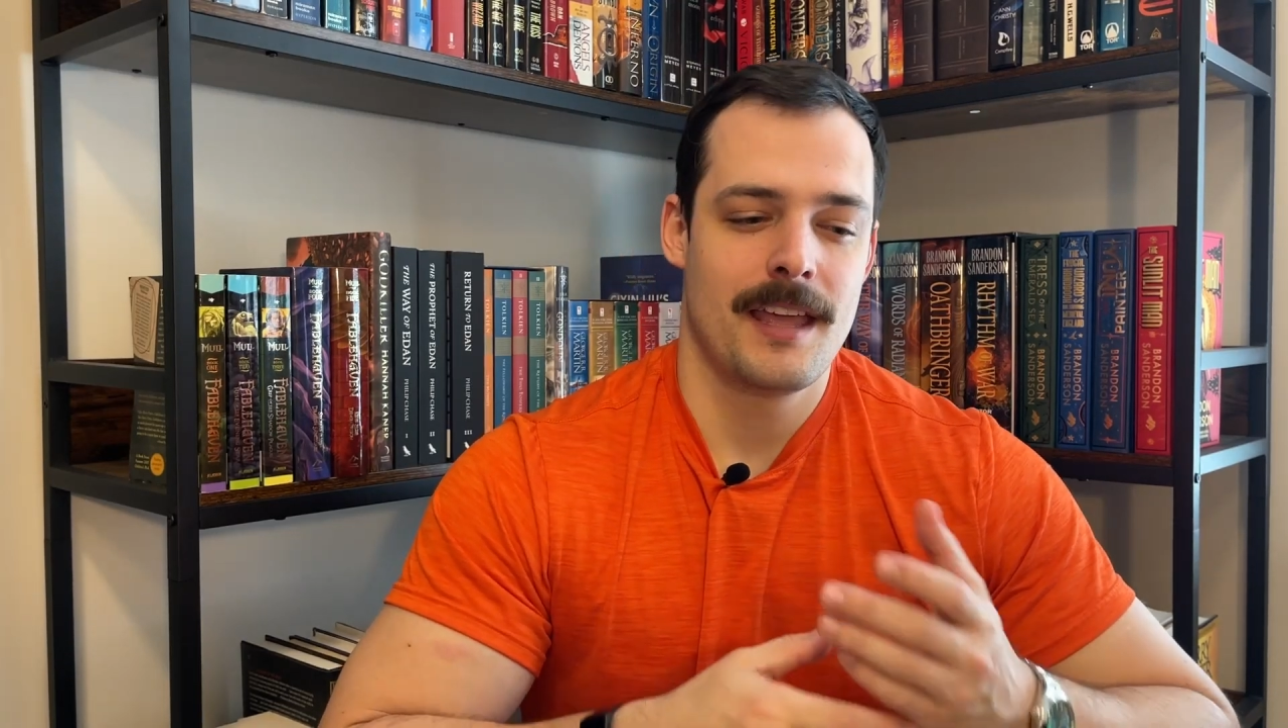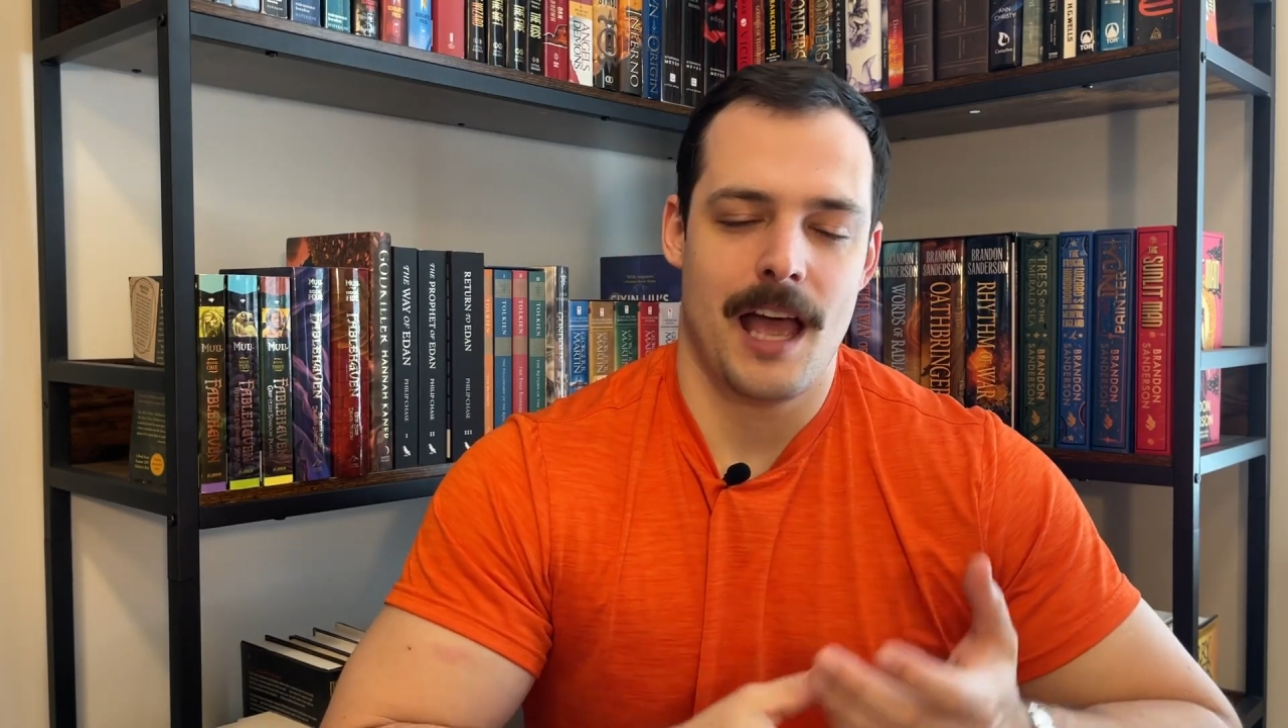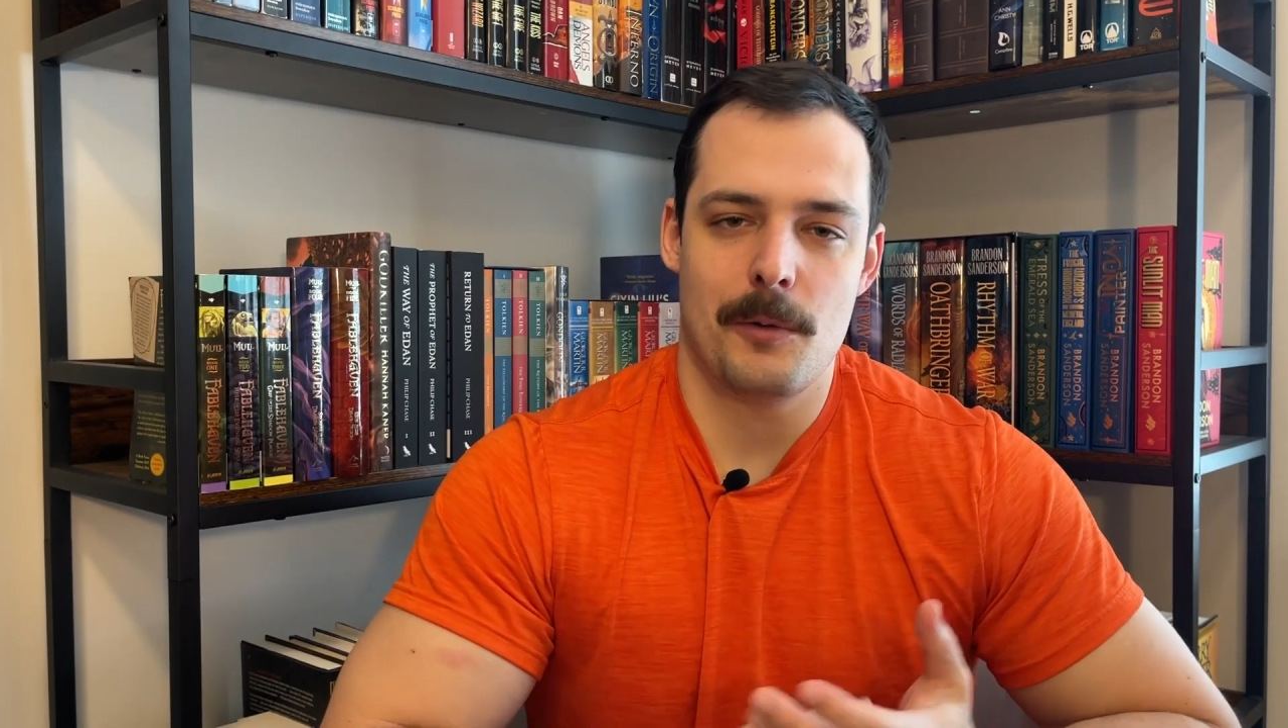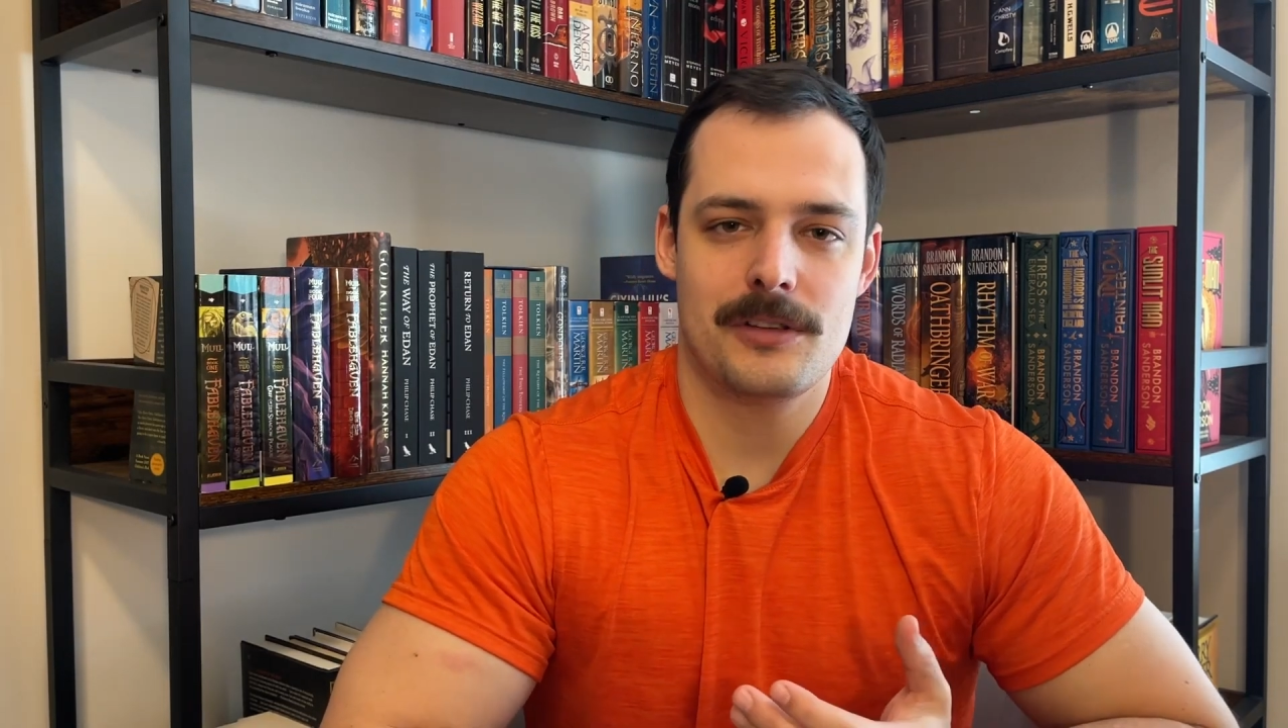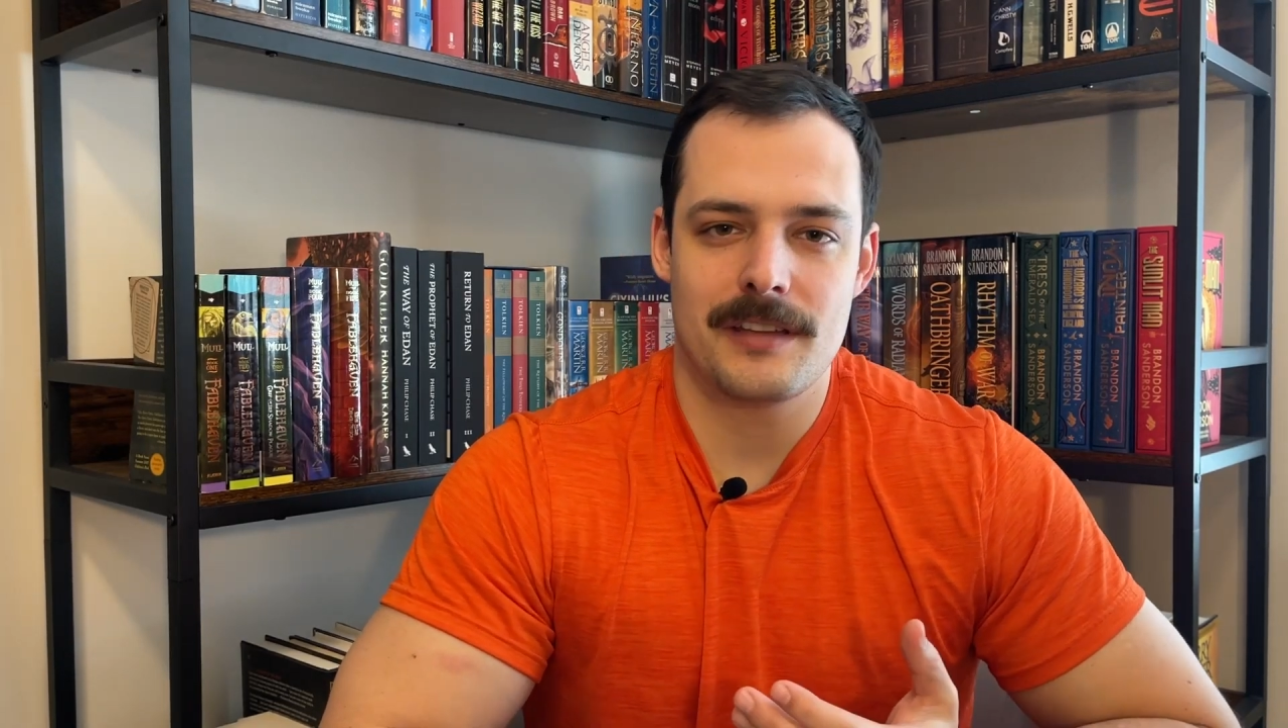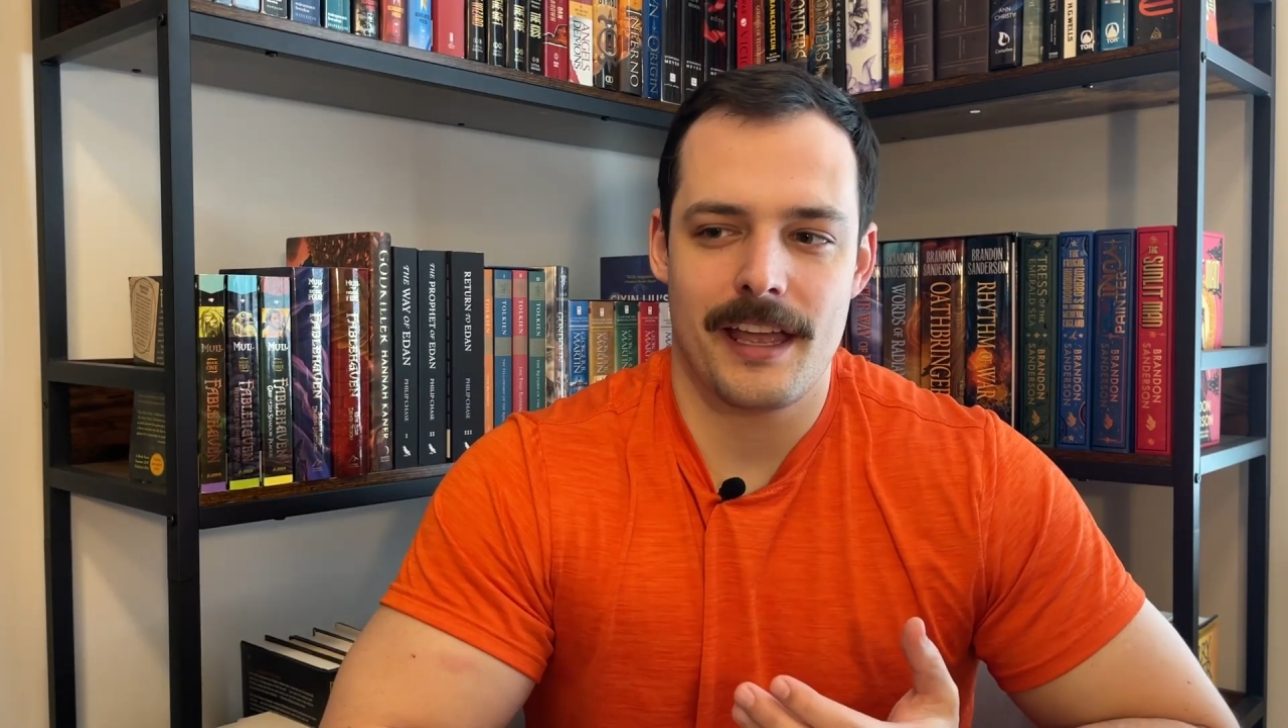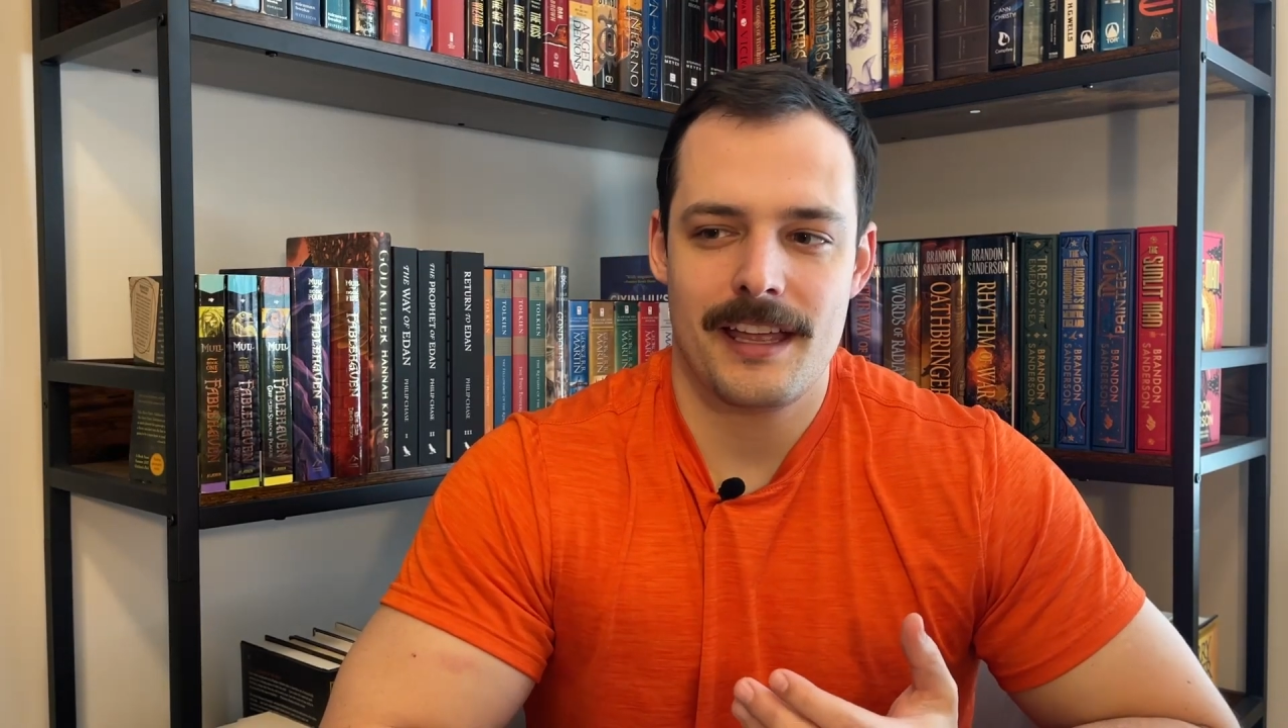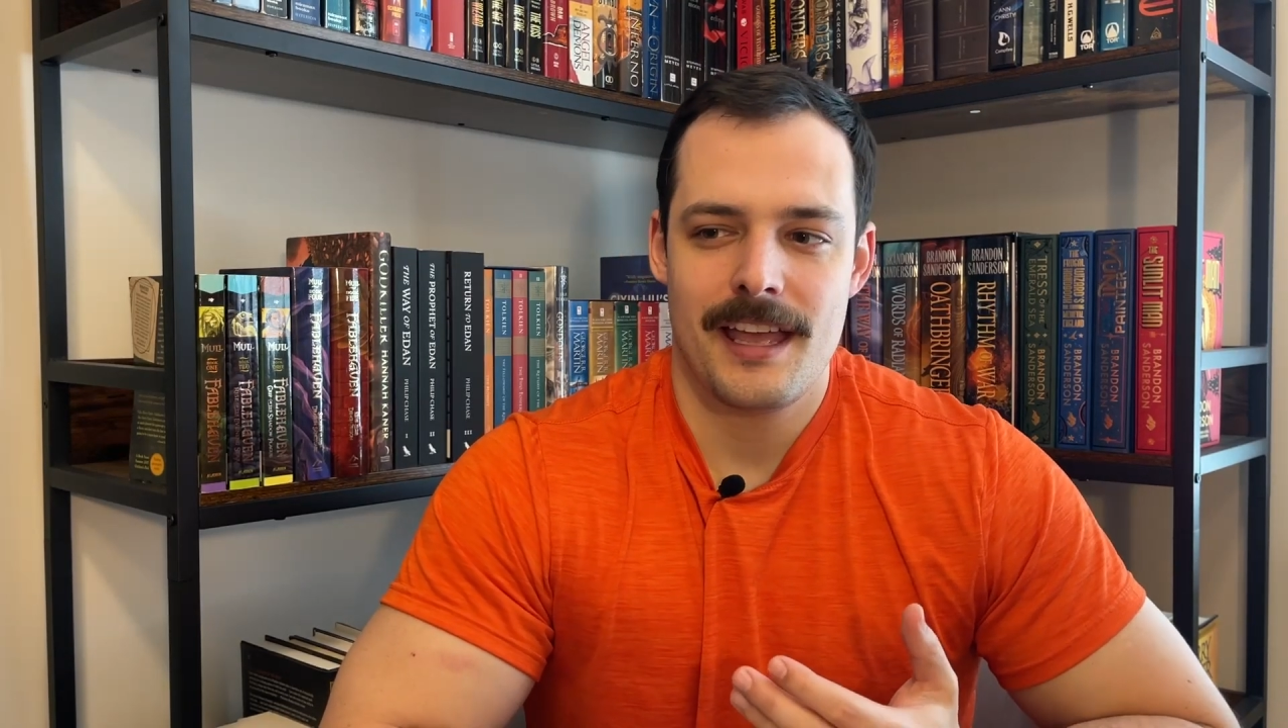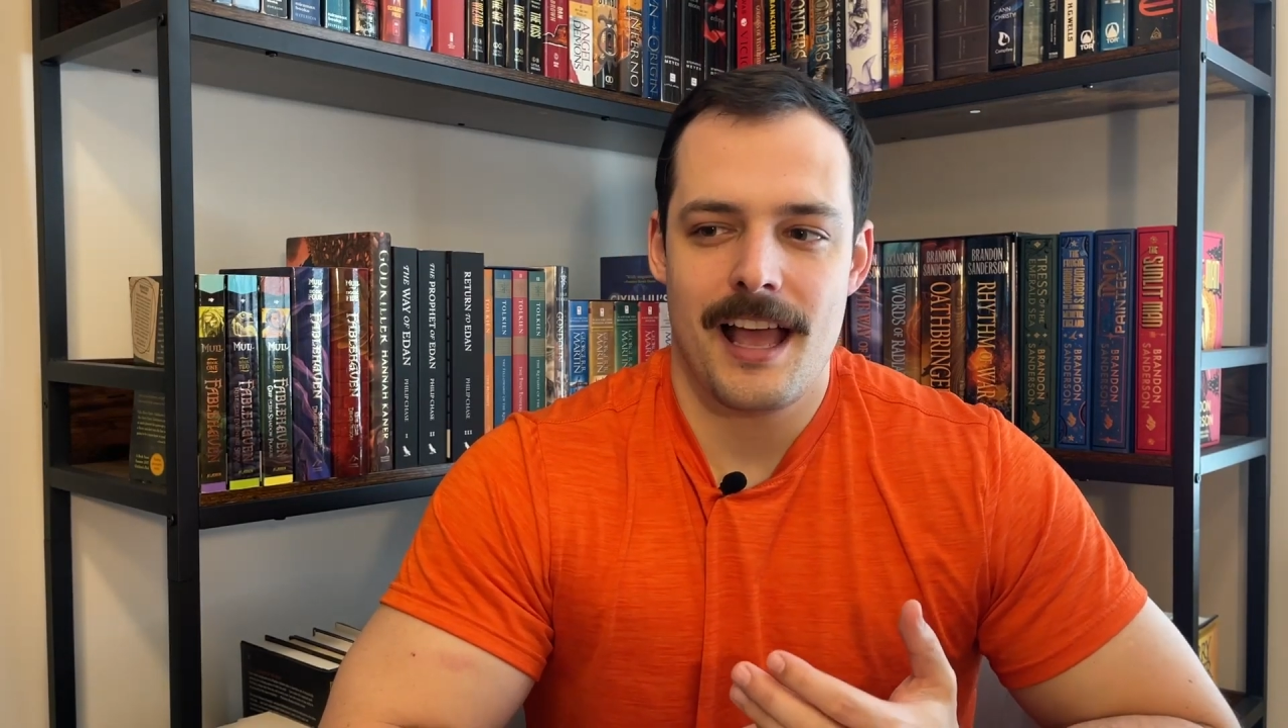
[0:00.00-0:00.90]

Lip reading: I will say